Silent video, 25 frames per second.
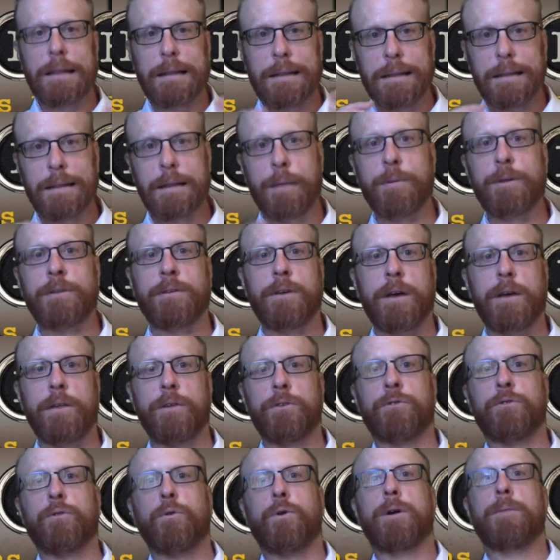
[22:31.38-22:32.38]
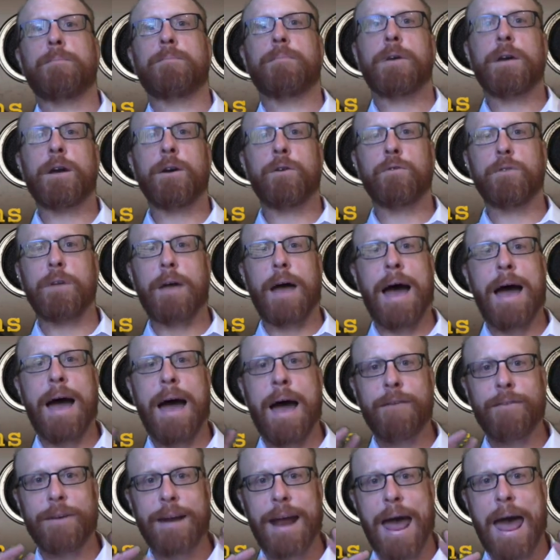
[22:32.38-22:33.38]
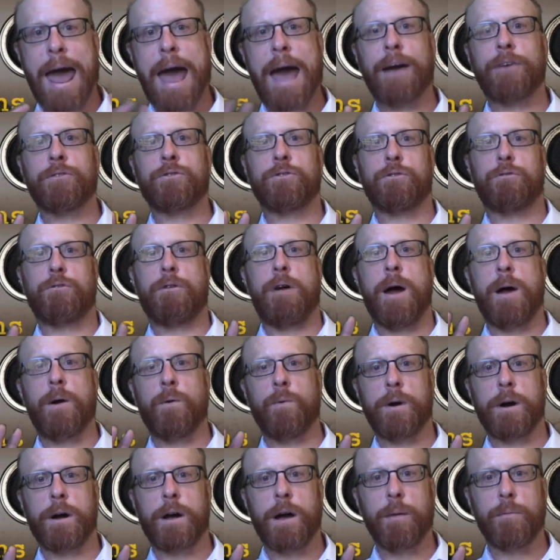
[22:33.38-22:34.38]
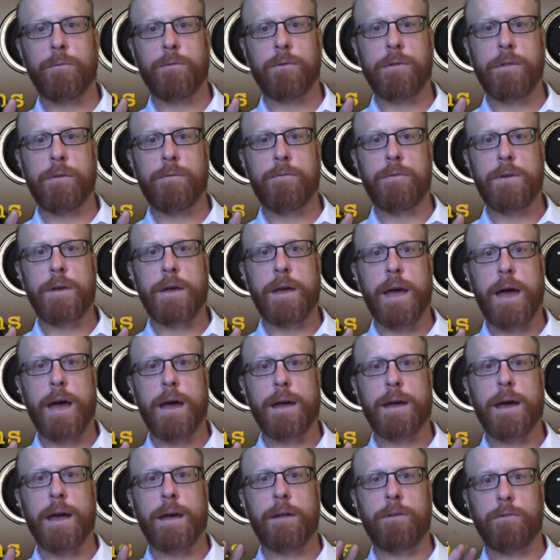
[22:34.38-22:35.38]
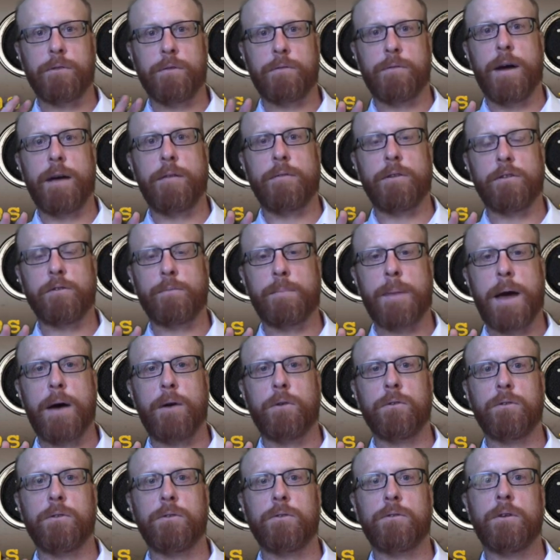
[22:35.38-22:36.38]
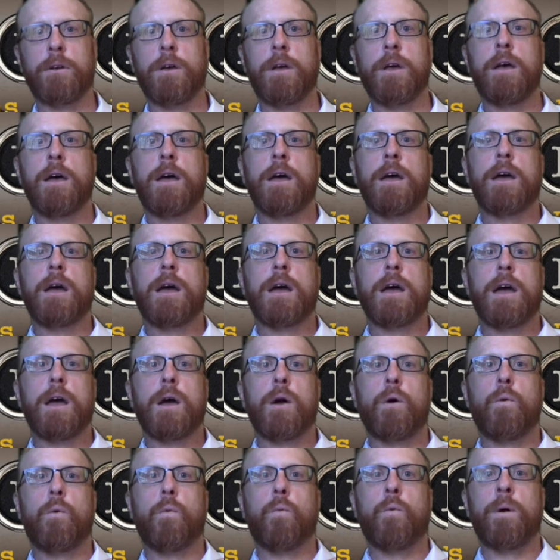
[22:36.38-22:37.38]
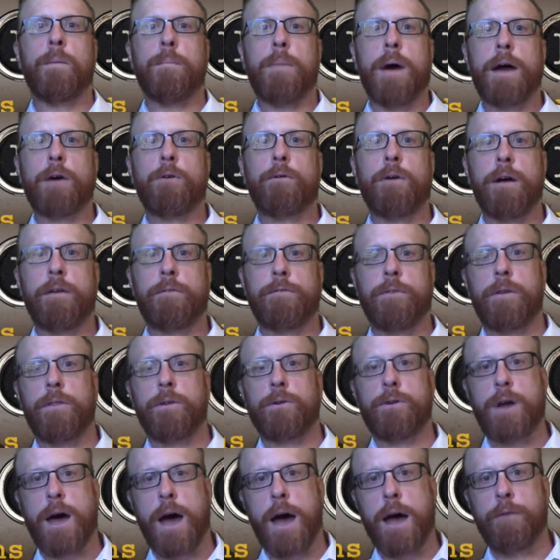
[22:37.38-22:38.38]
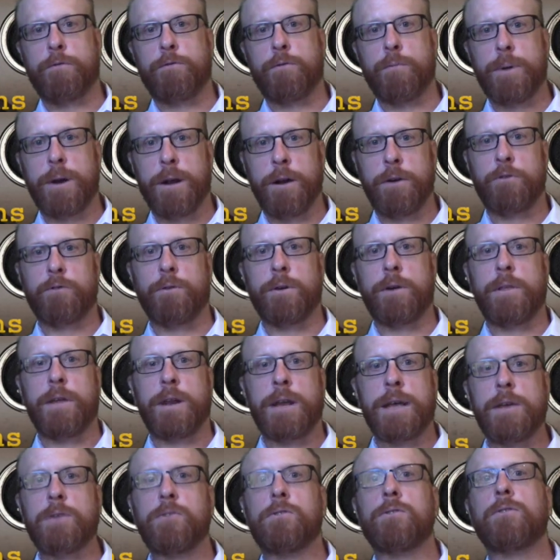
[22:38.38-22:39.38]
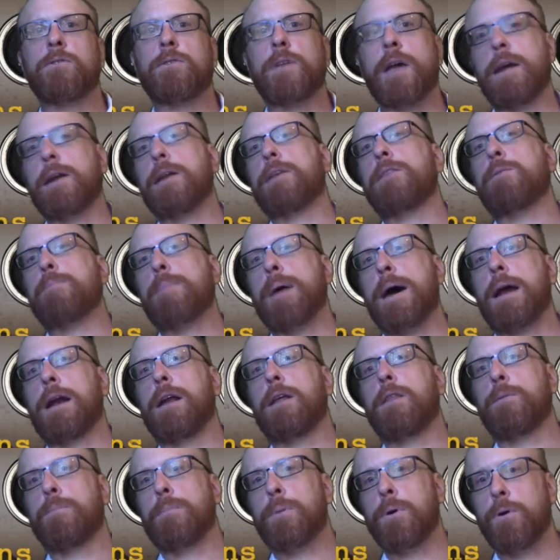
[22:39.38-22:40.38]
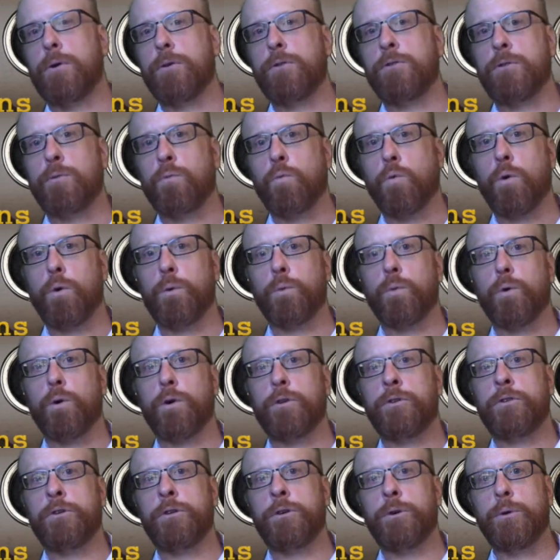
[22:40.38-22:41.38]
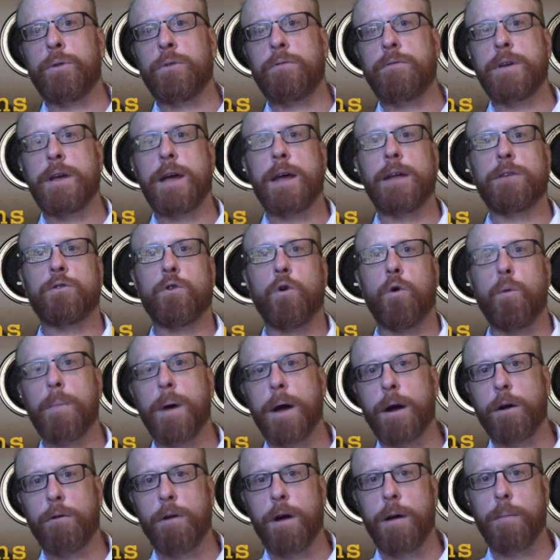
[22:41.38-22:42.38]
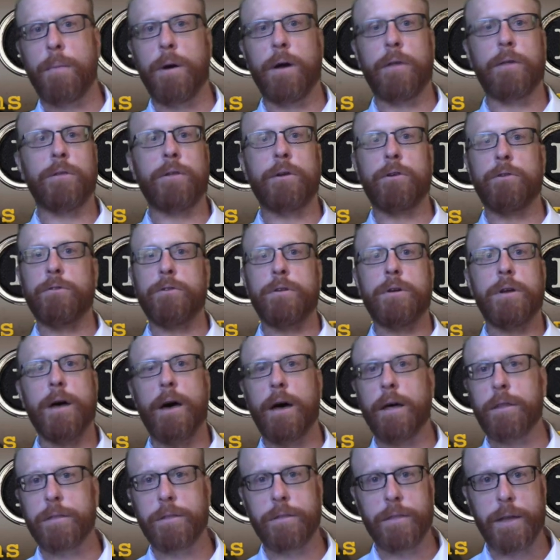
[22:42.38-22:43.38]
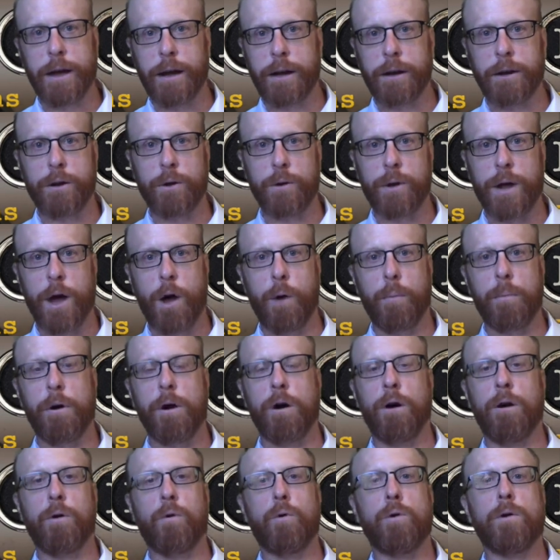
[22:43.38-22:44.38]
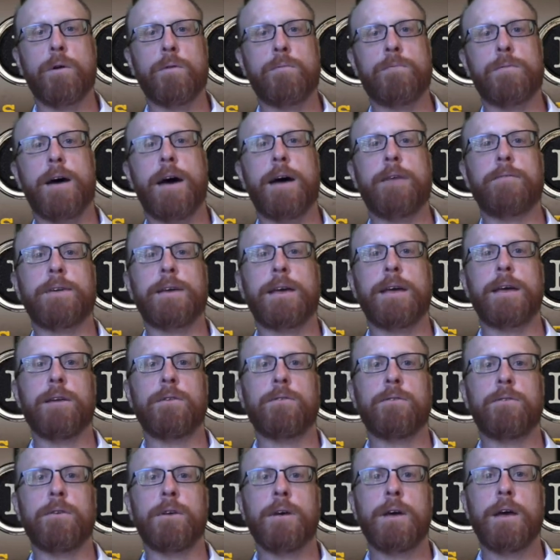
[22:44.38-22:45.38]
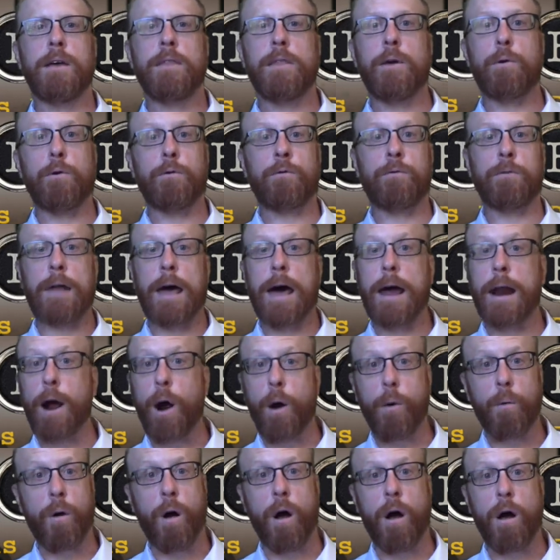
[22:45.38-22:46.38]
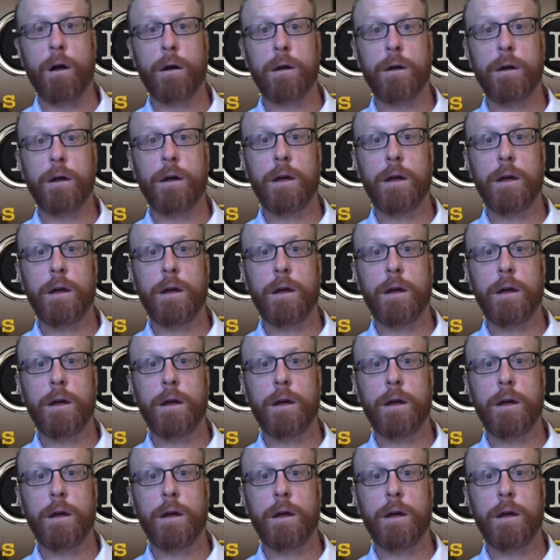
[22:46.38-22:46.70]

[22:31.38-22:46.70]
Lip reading: let me tell you the story. I have an axe to grind when it comes to the VA and surviving spouses. When my grandfather died from an injury that he sustained at the Battle of the Bulge in World War II, the VA told my grandmother there's nothing they can do to help her or her 5 kids. They were flat out wrong.